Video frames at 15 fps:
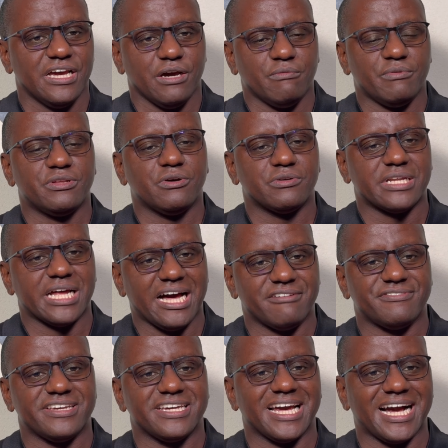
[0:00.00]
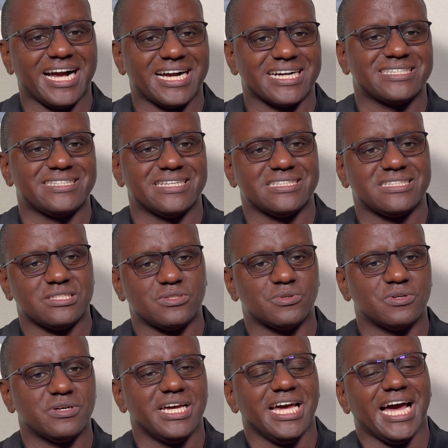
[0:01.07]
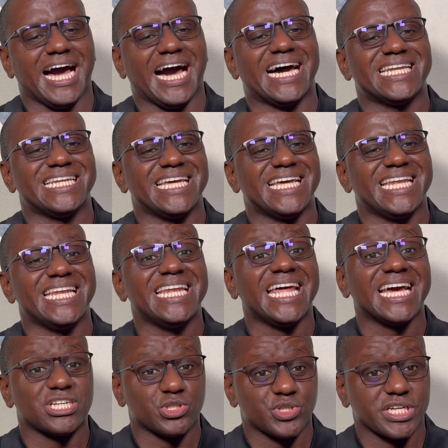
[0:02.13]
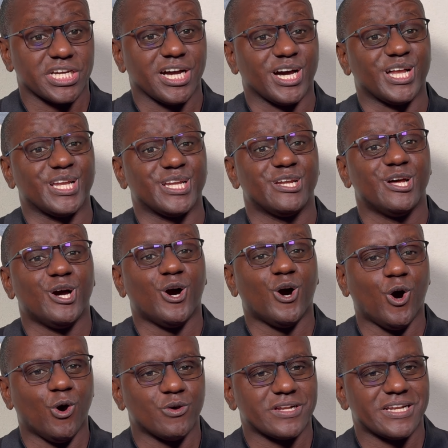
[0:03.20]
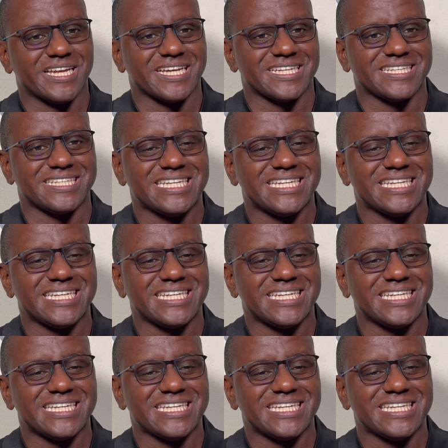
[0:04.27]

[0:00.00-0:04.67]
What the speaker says: without having access to an electrical outlet.